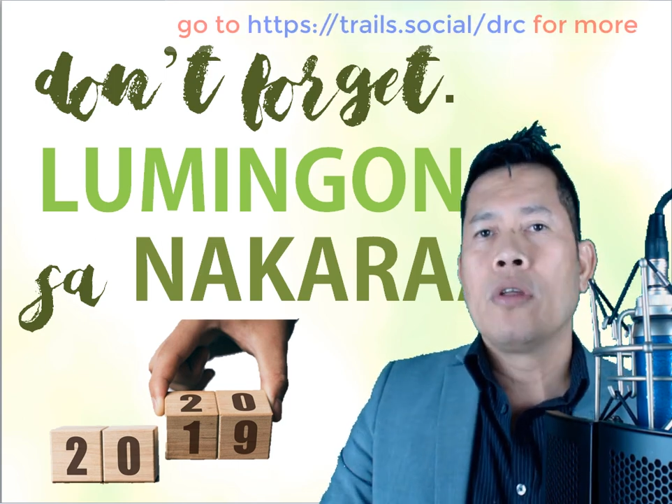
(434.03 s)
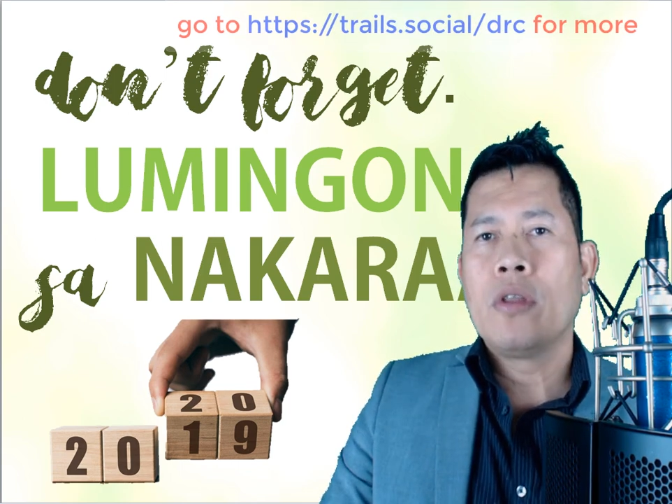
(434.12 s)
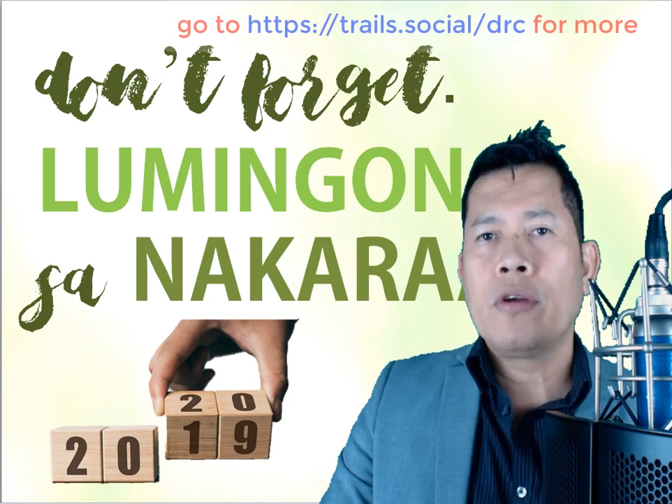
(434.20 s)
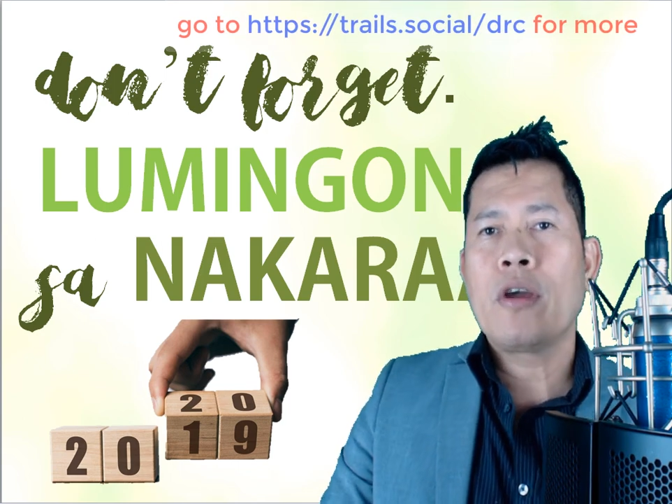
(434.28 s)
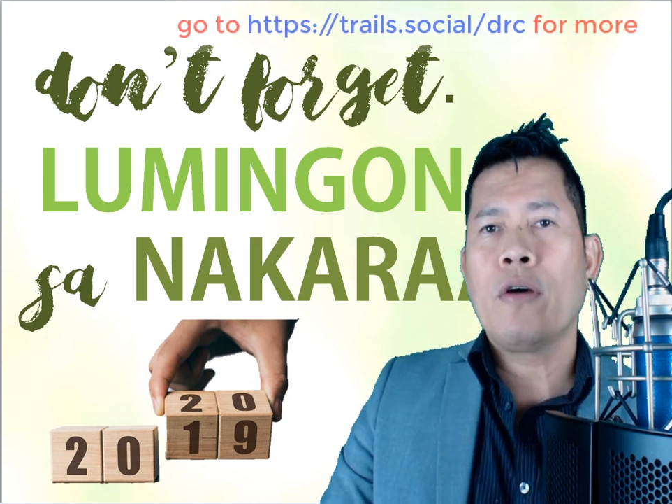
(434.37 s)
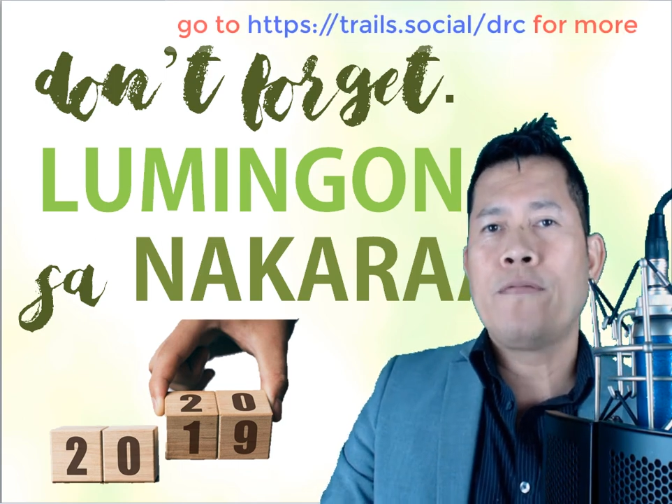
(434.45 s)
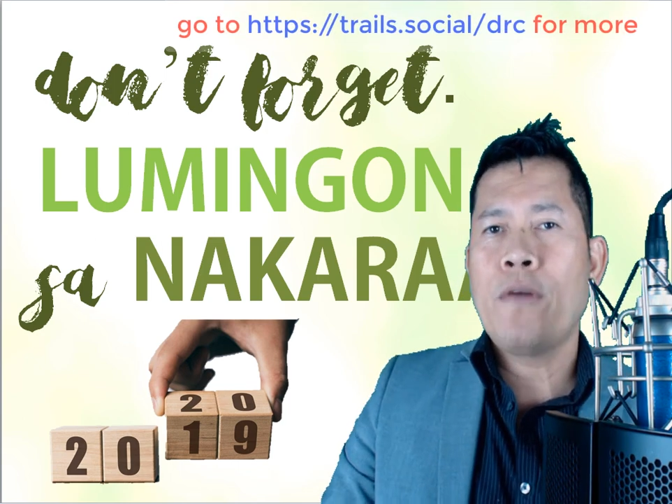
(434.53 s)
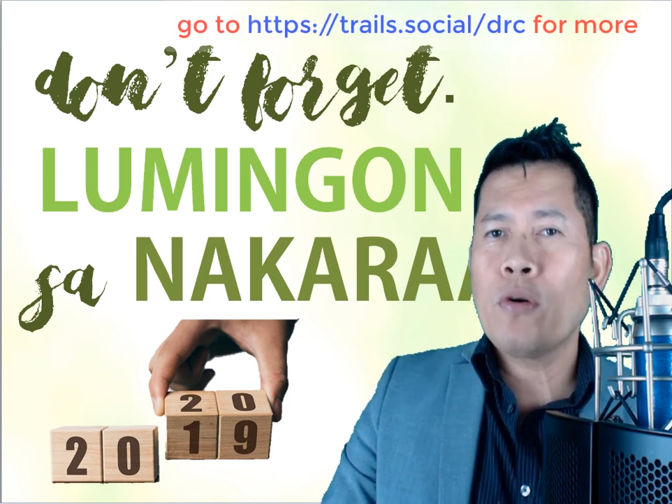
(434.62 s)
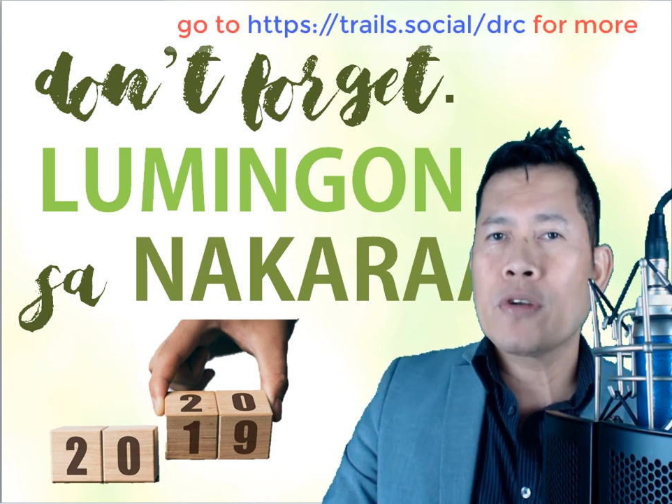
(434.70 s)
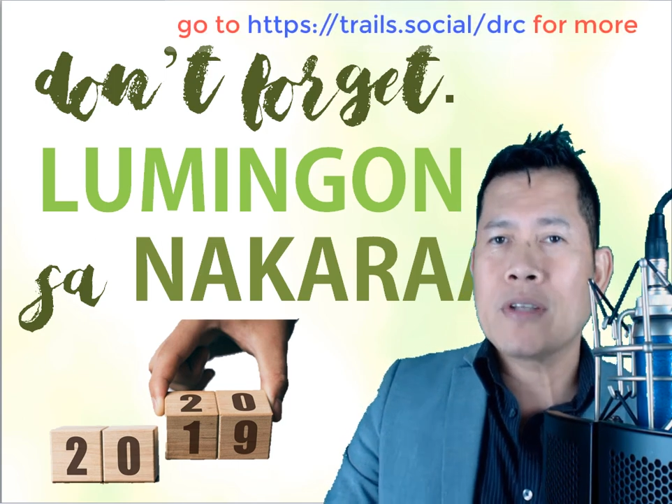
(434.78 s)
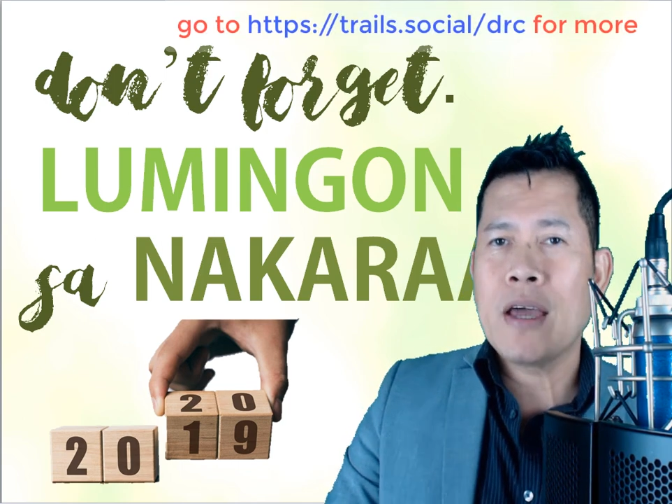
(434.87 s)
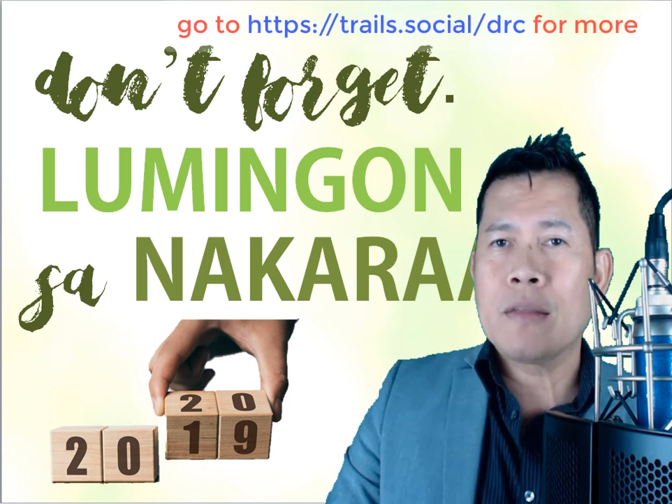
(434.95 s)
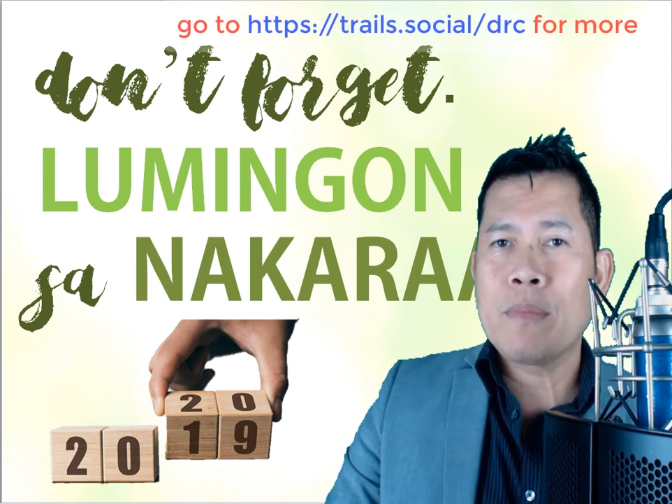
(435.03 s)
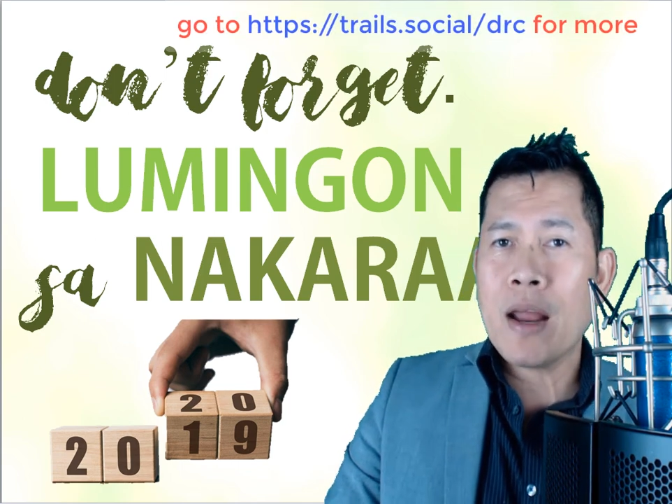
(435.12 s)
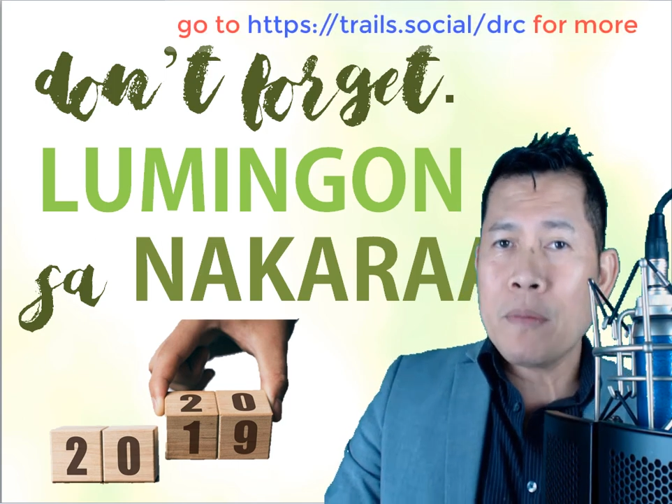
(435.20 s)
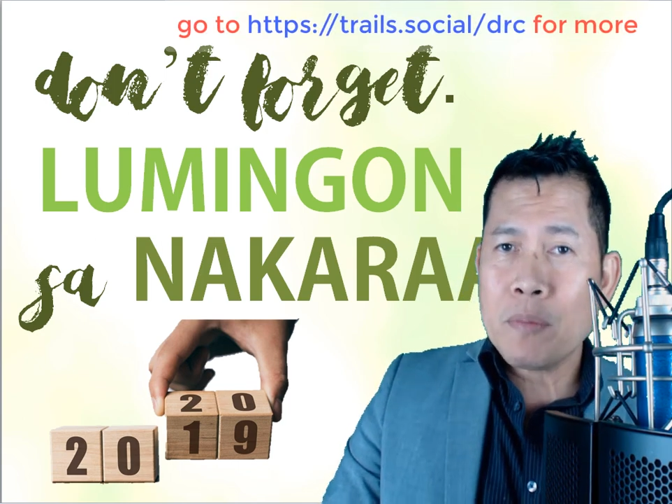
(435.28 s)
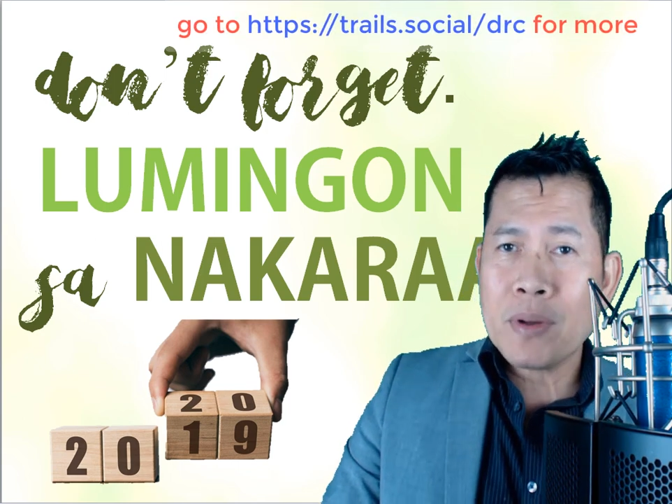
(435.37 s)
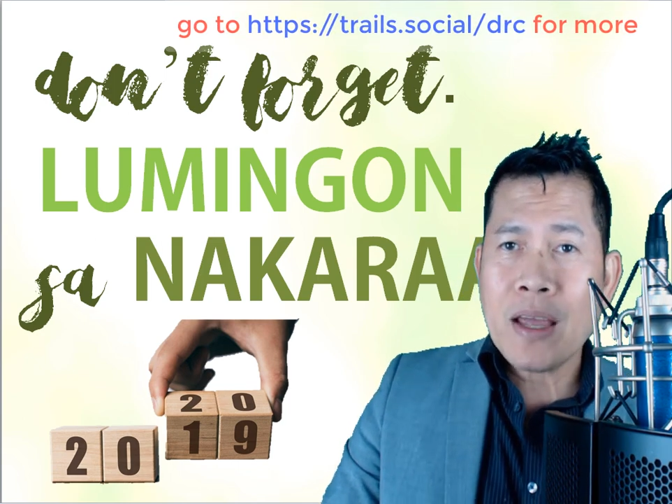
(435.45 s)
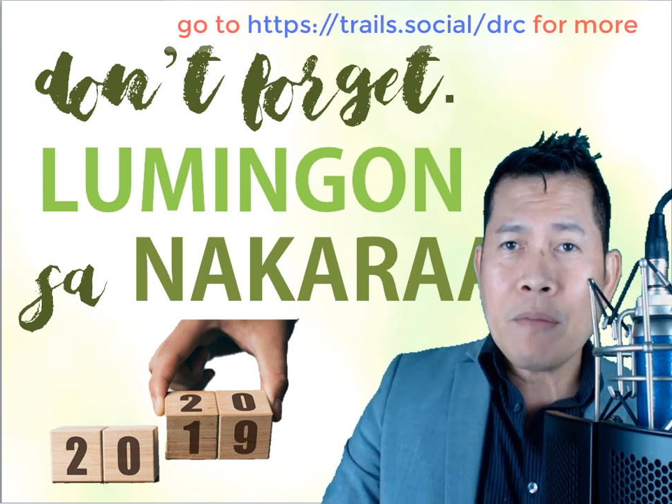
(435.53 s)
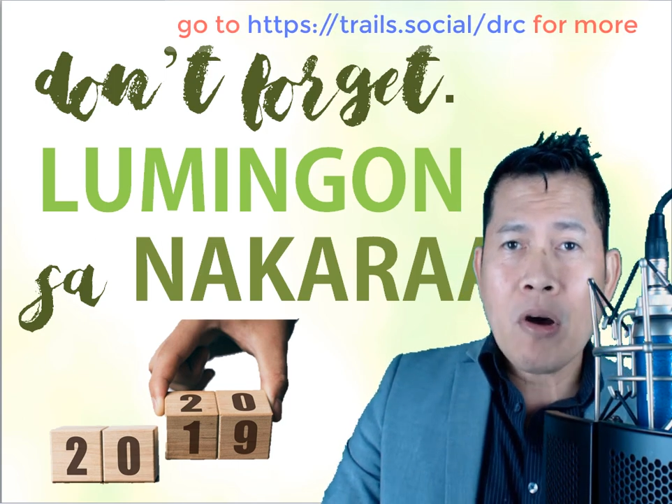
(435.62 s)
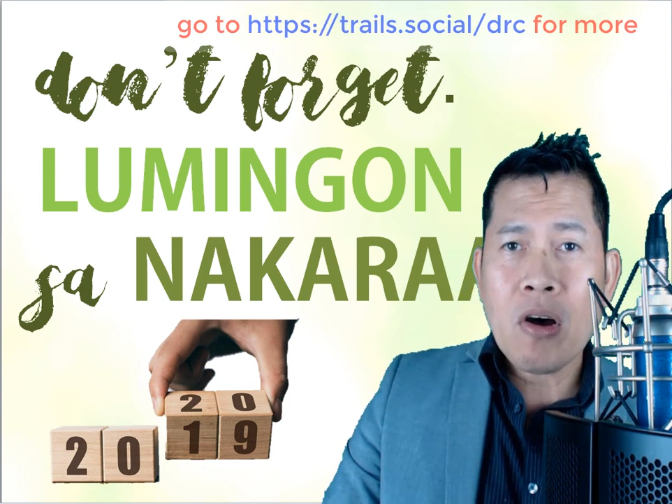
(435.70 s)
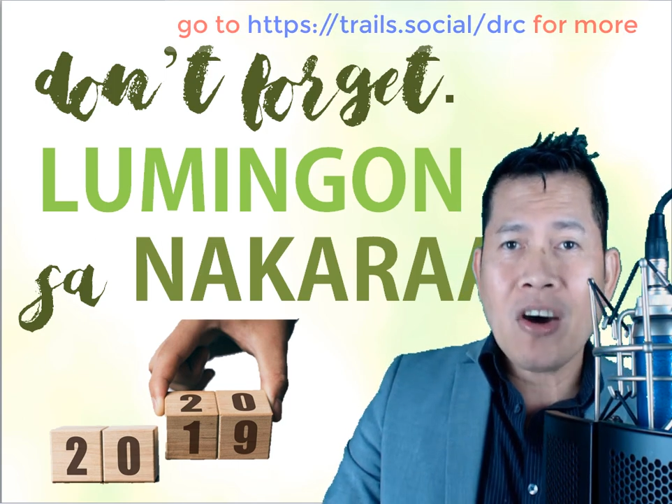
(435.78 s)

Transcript: There you go, folks. At marami pa tayong